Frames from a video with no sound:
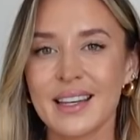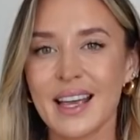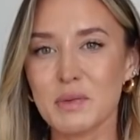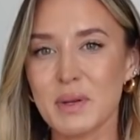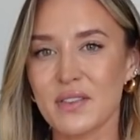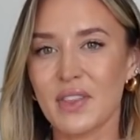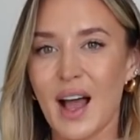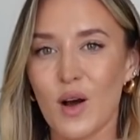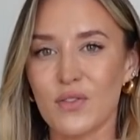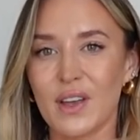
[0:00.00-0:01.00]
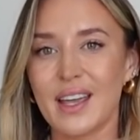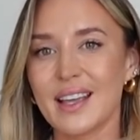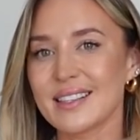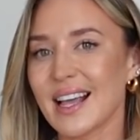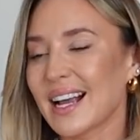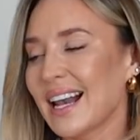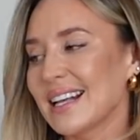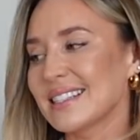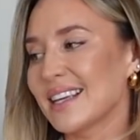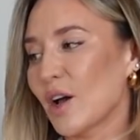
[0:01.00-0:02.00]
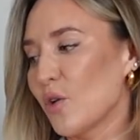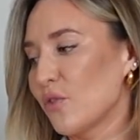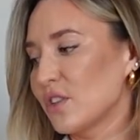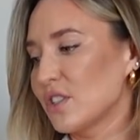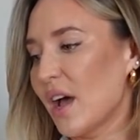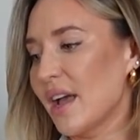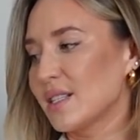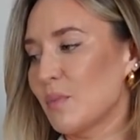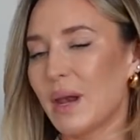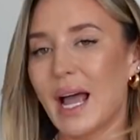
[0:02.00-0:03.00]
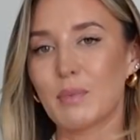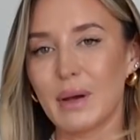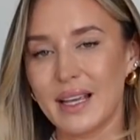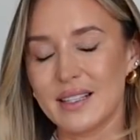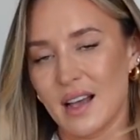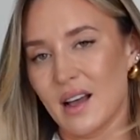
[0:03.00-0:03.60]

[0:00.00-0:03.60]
the next piece of the outfit is a classic oversized black blazer.